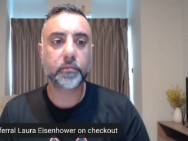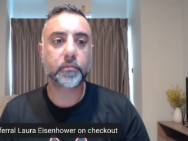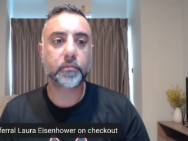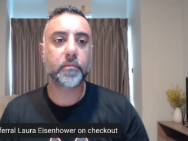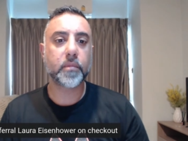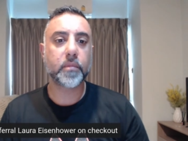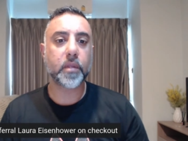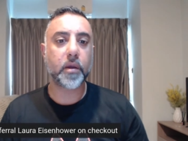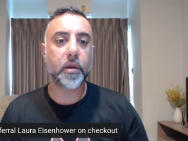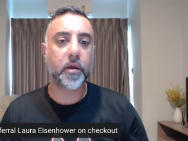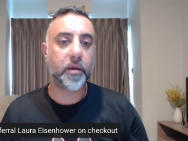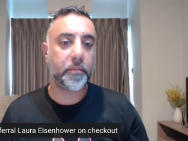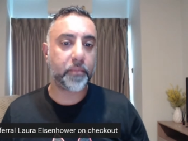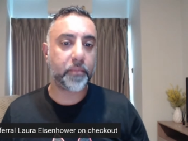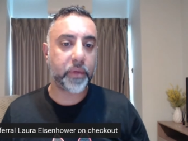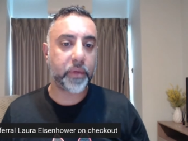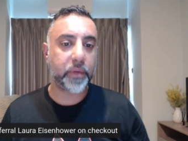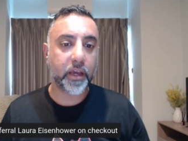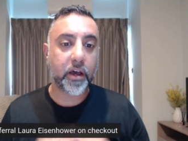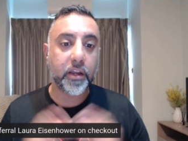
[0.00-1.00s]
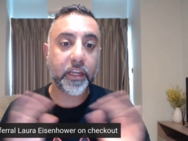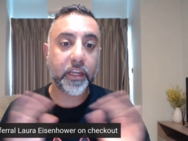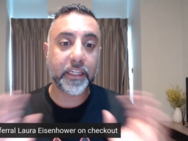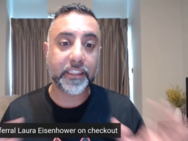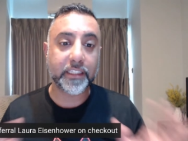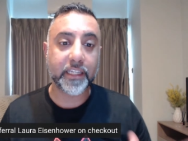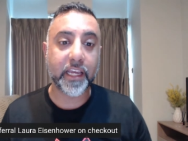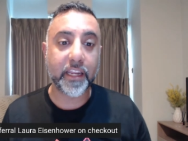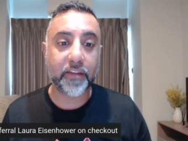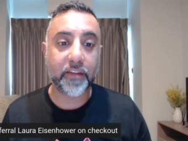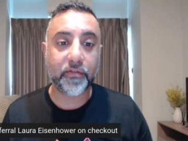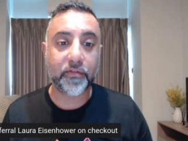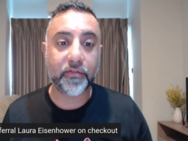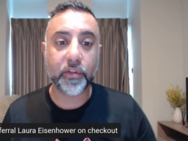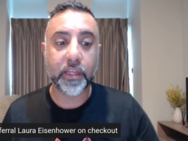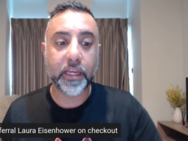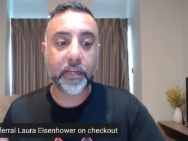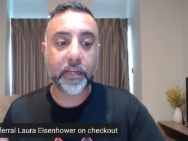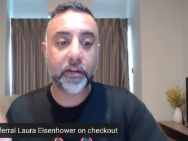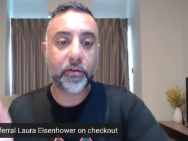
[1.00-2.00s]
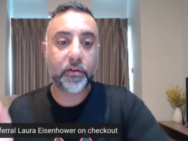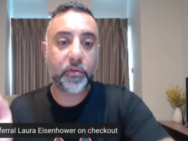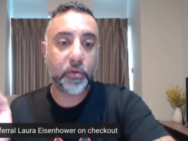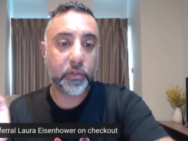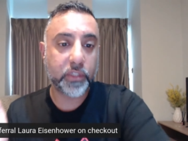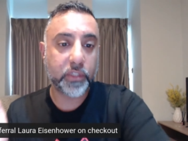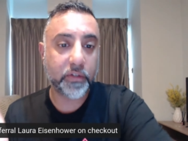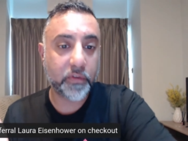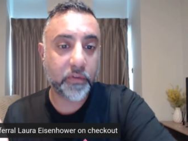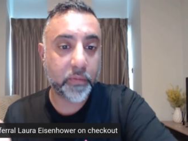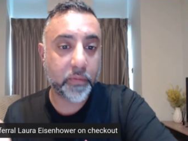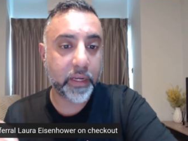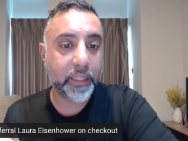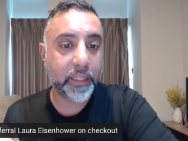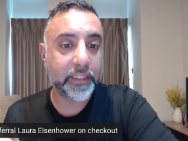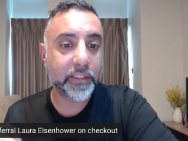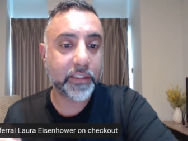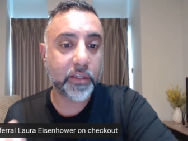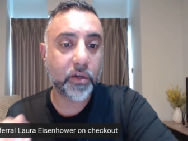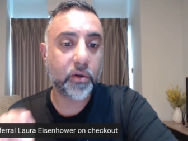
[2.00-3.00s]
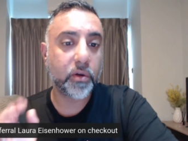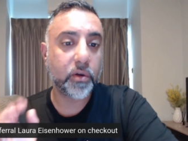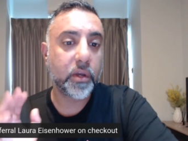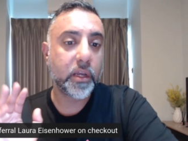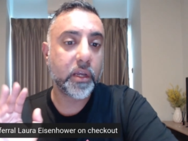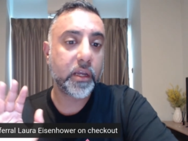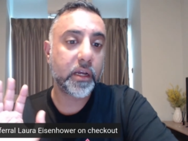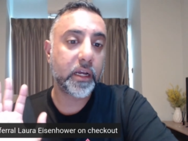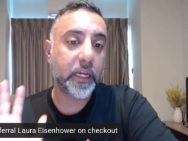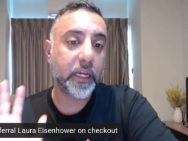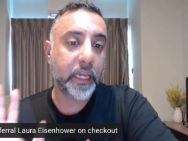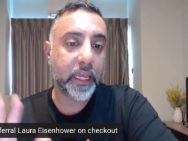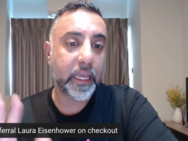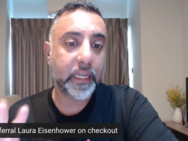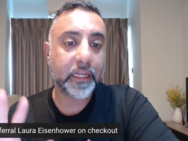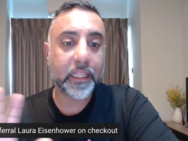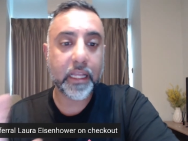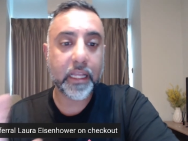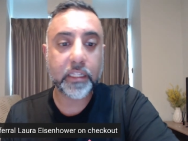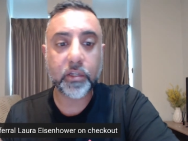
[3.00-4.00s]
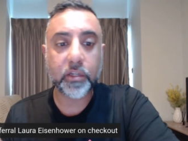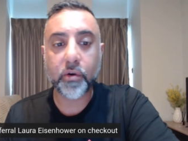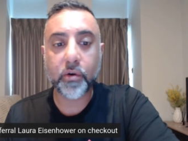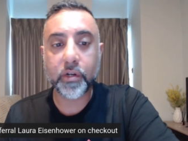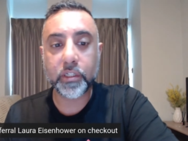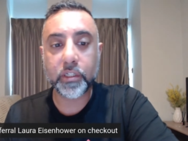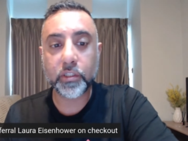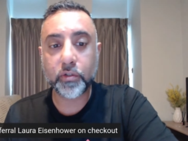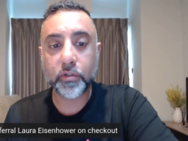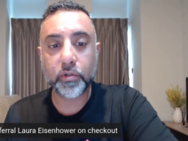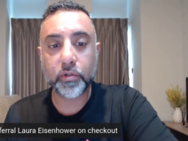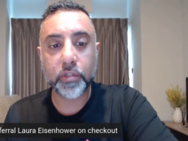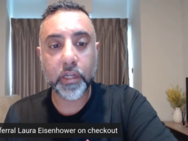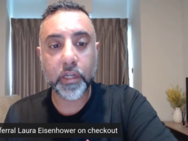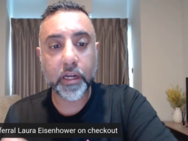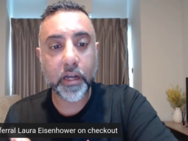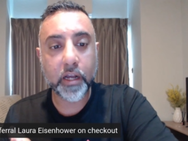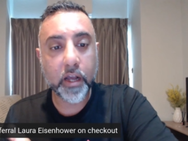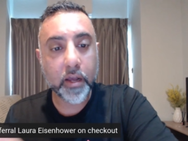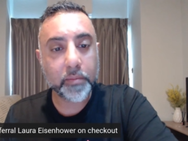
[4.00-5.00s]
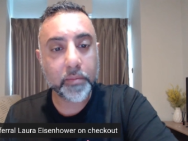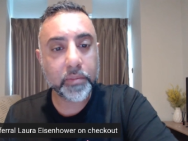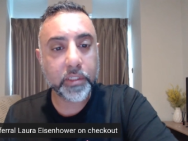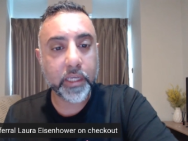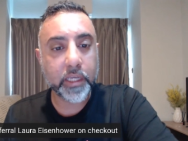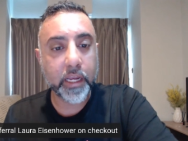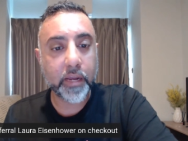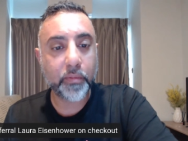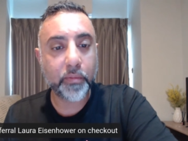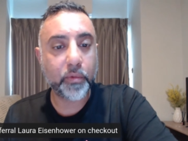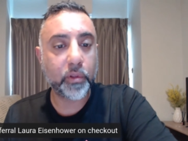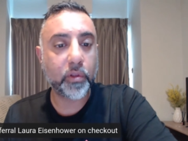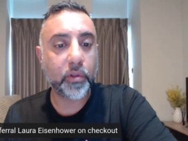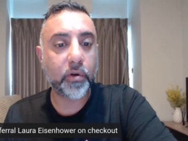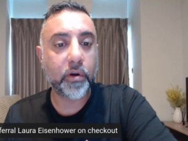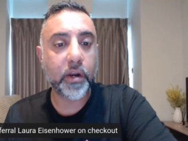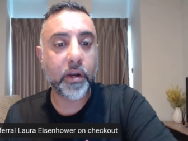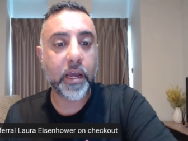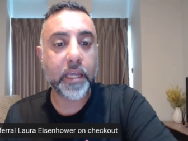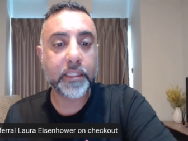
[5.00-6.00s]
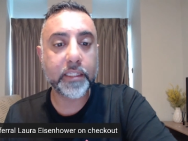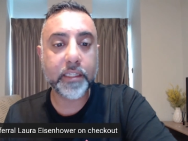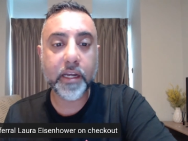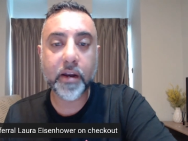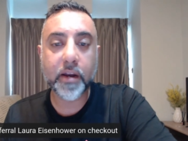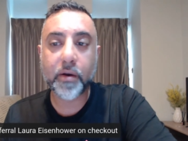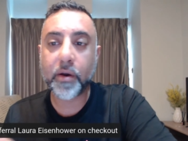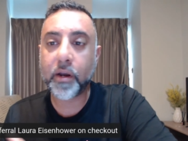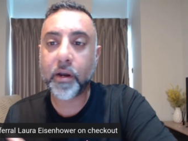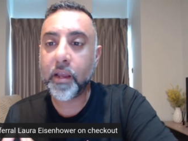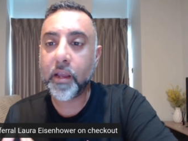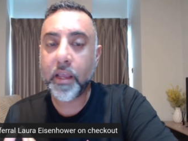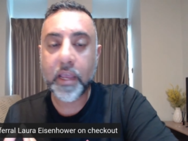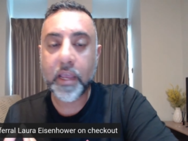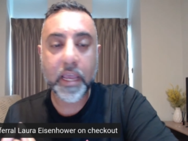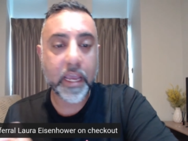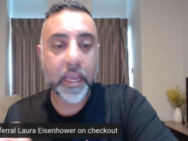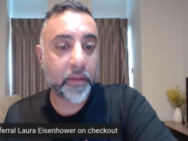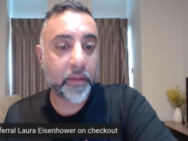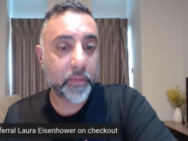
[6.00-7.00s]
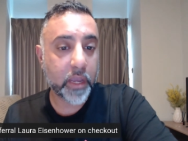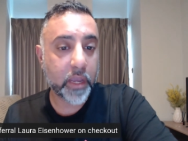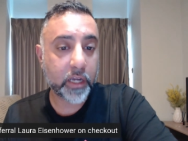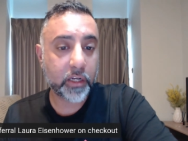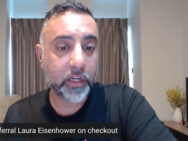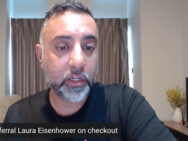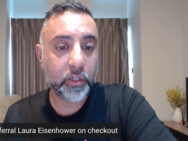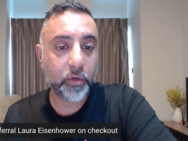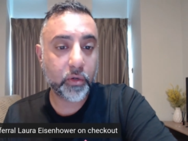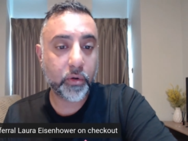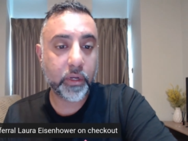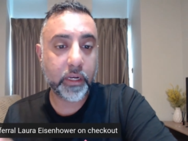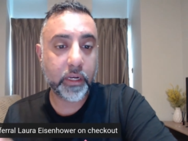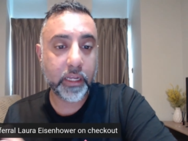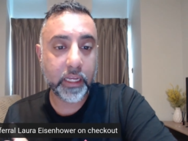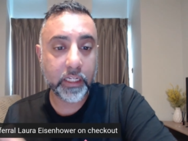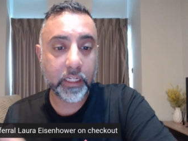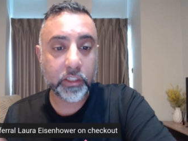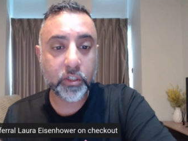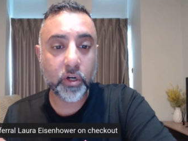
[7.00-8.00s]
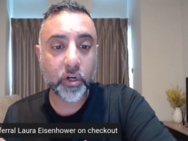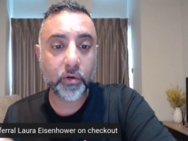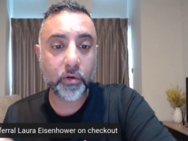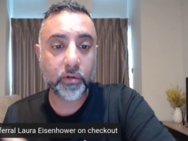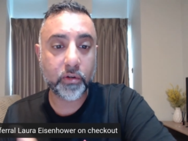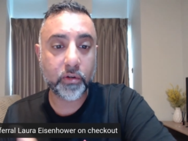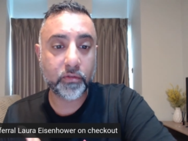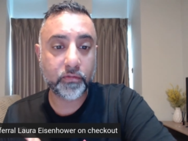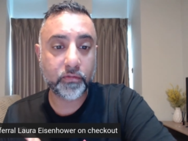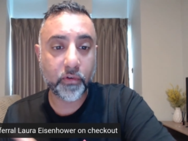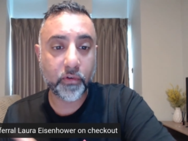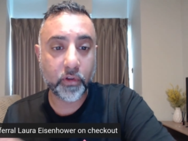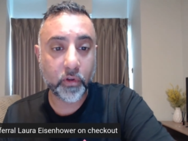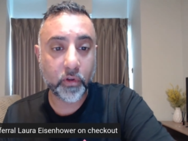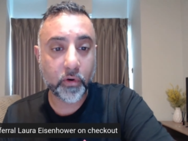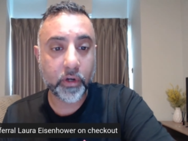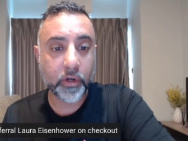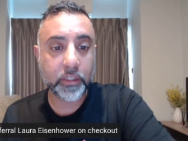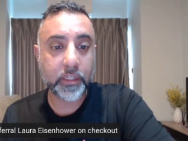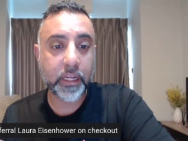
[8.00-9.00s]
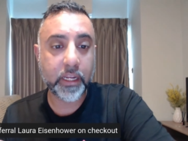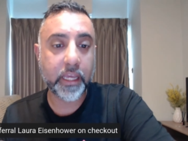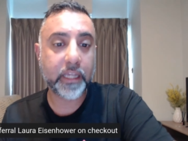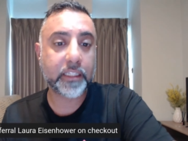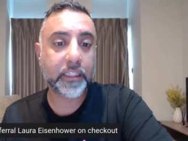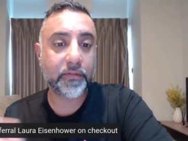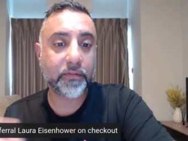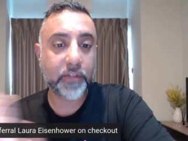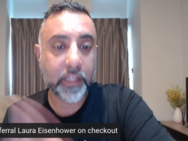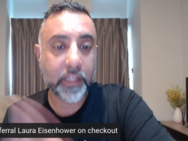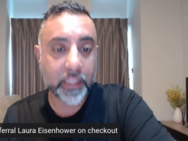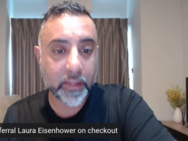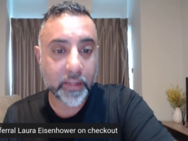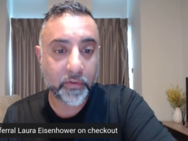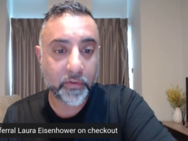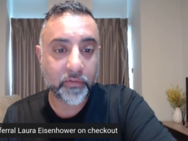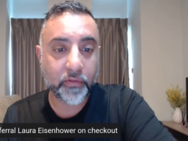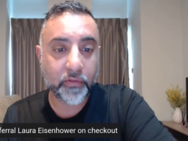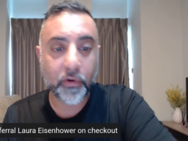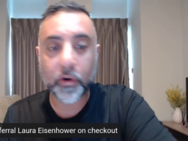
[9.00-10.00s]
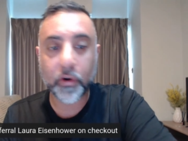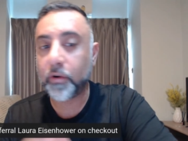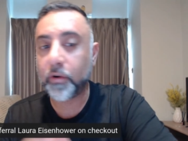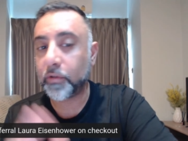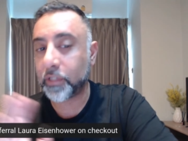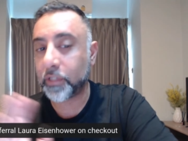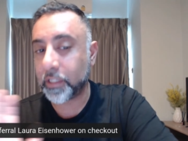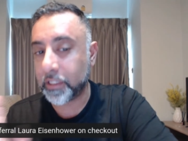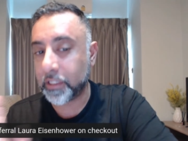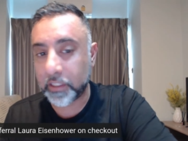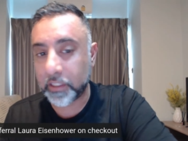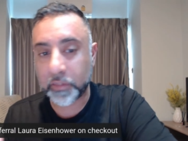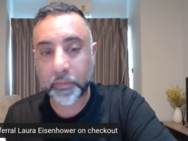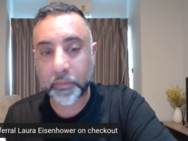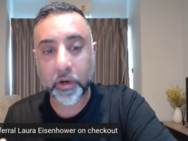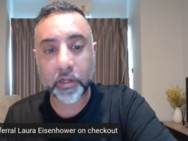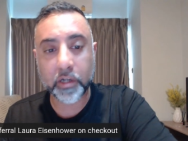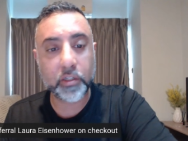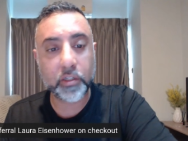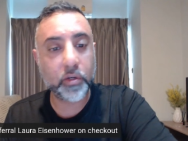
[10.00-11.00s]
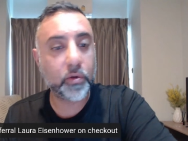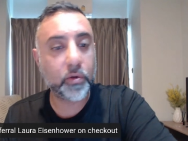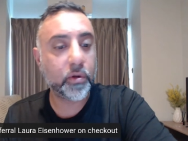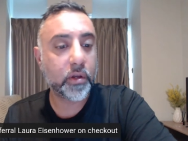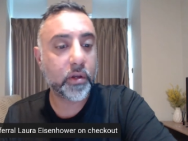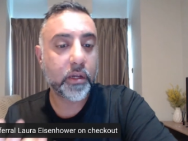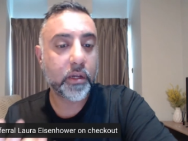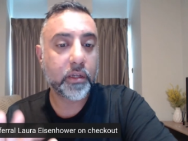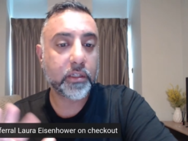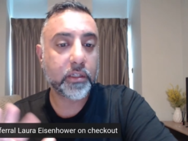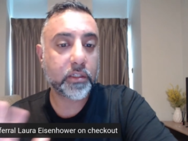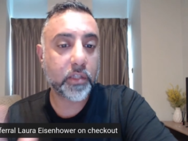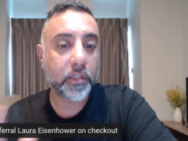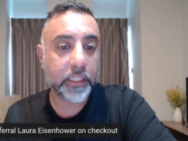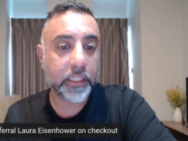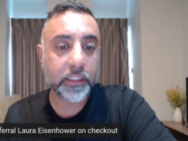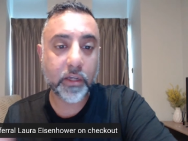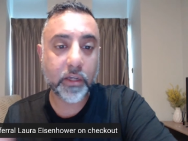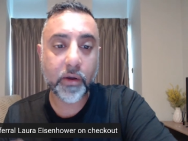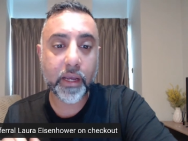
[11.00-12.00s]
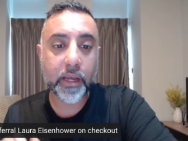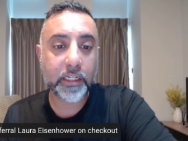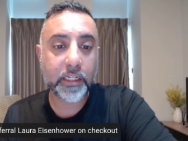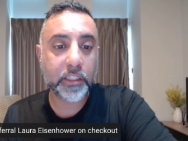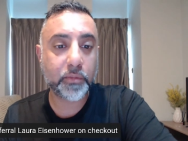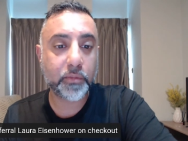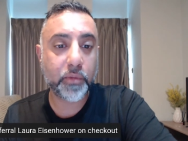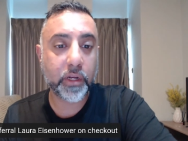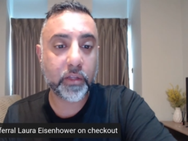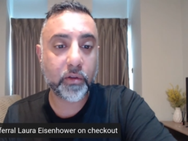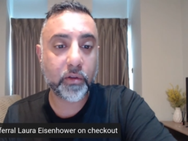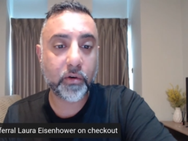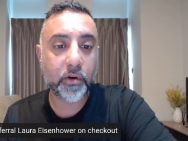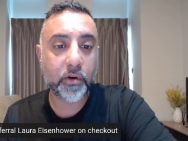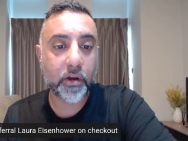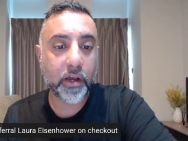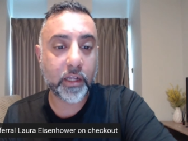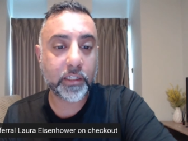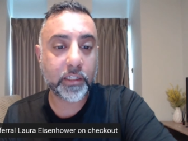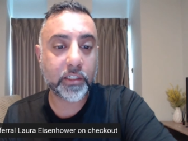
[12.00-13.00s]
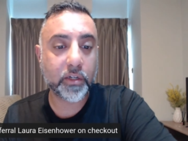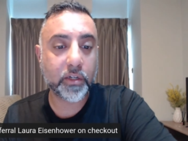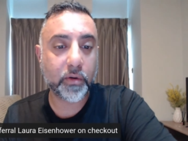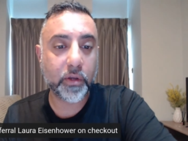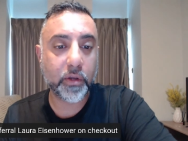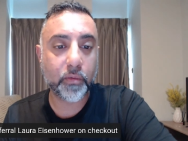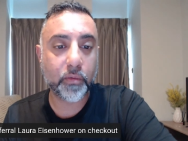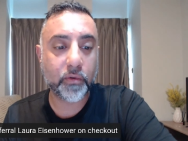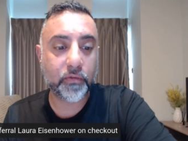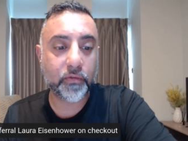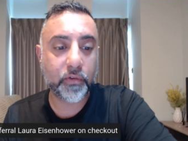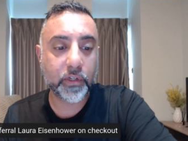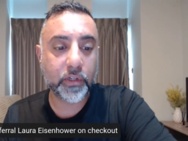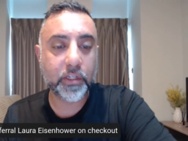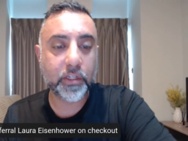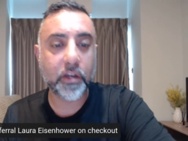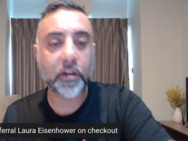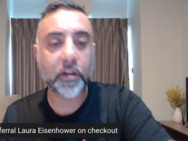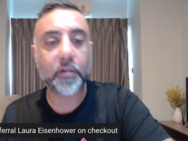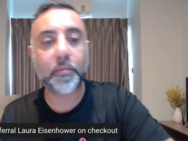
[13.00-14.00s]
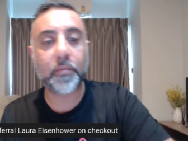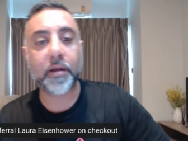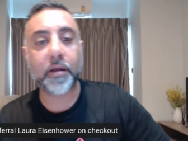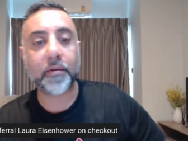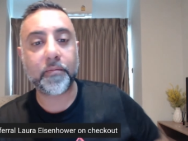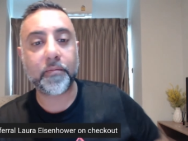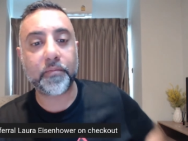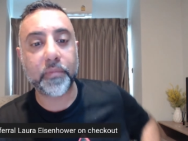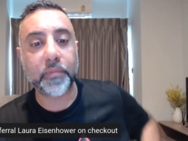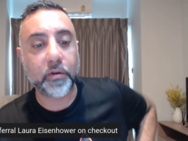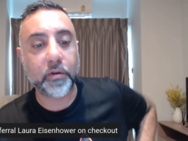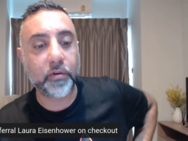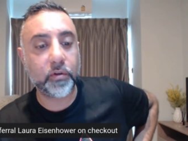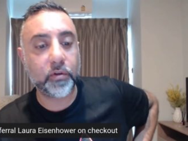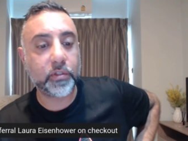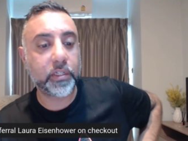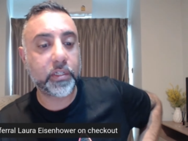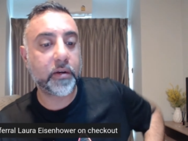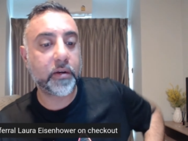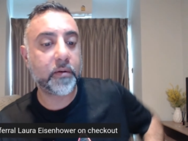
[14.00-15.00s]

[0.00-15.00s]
I'm beyond excited for that cruise, everybody. So again, galacticorigins.cruise.com. Sign up with Laura Eisenhower. And I'm not going to do an intro for Laura today because I've done that before because this is part two. So let's go ahead and just bring Laura on, shall we? And we'll first talk about the cruise here.